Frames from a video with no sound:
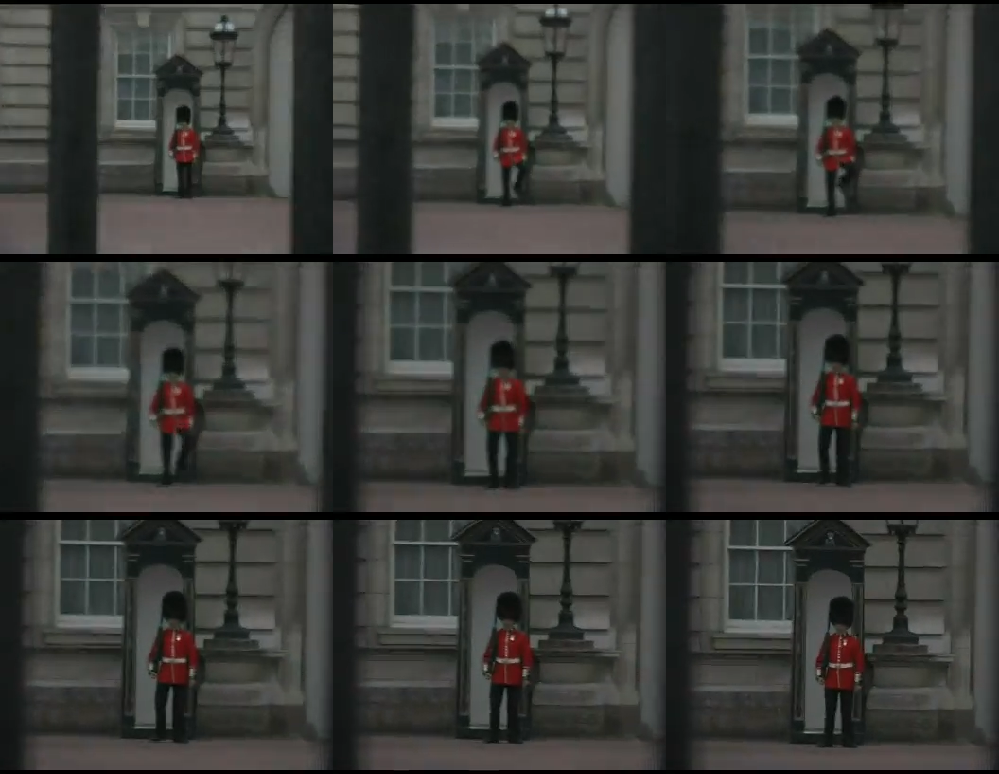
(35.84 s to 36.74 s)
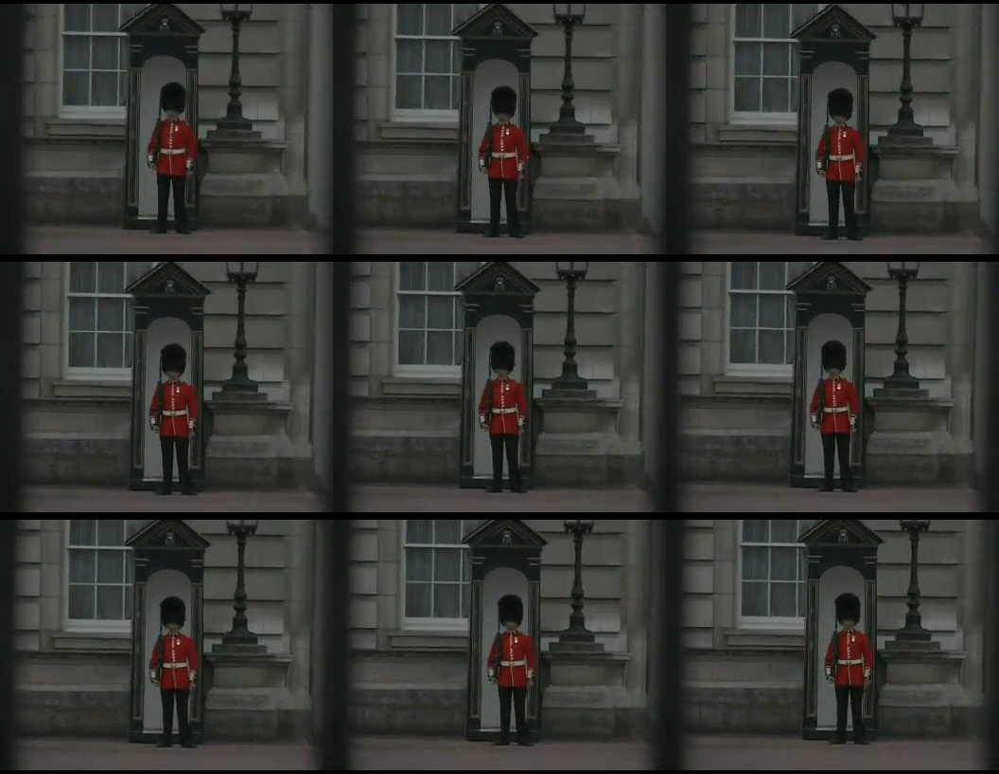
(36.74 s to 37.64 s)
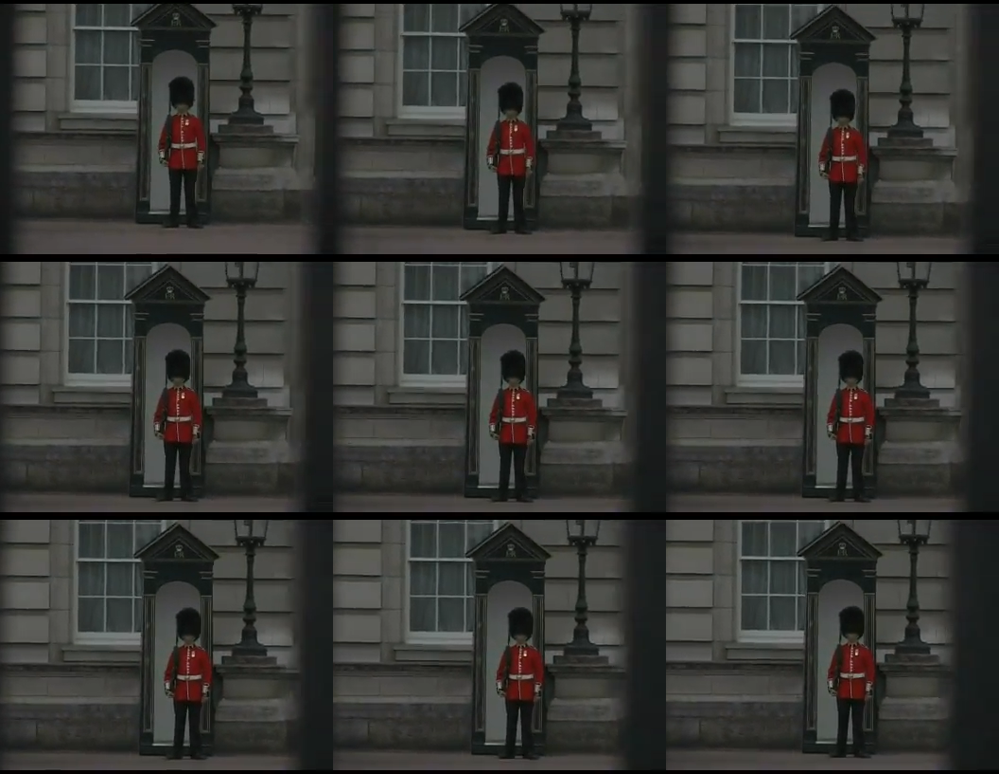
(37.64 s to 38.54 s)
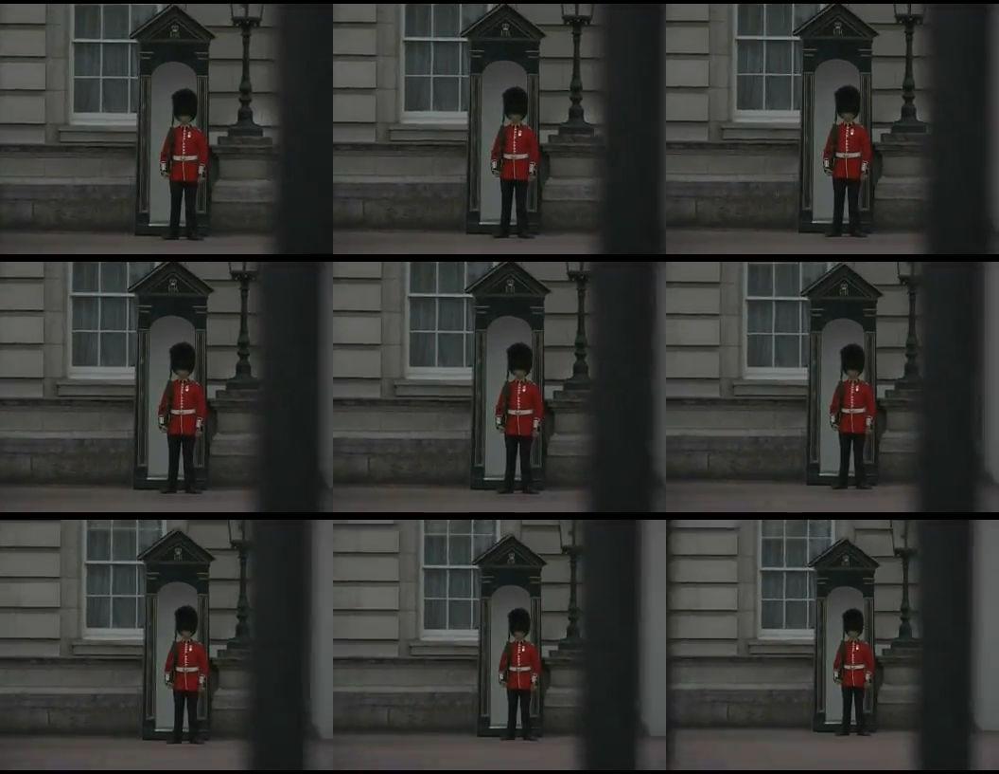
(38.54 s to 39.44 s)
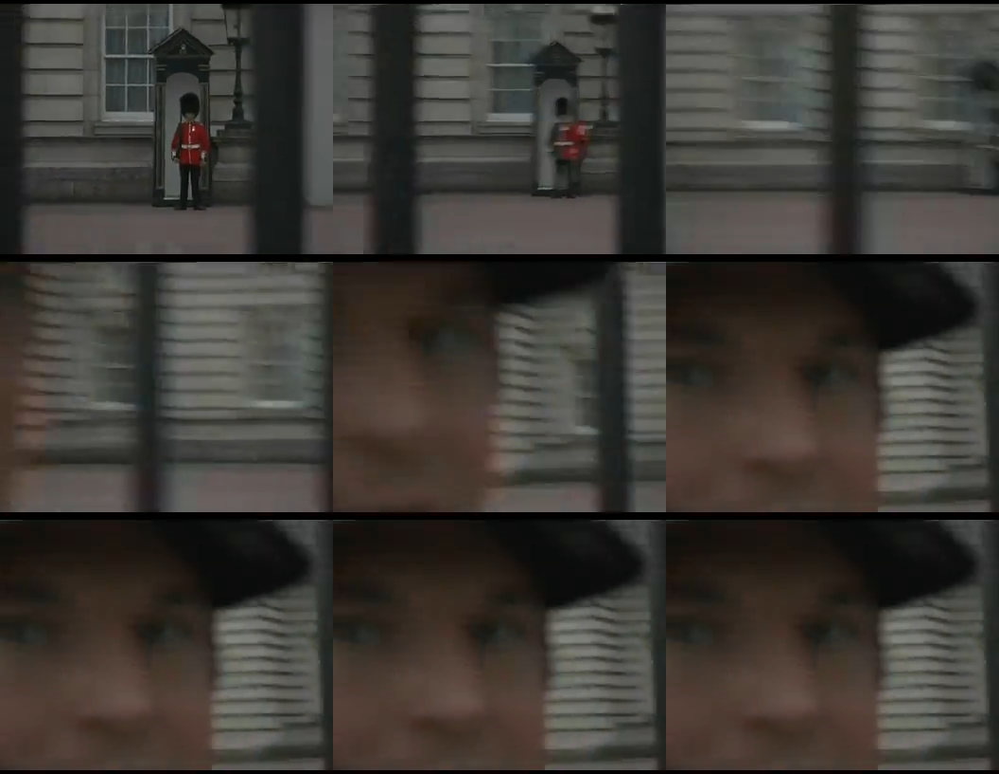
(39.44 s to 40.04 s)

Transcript: [unreadable: no face in view]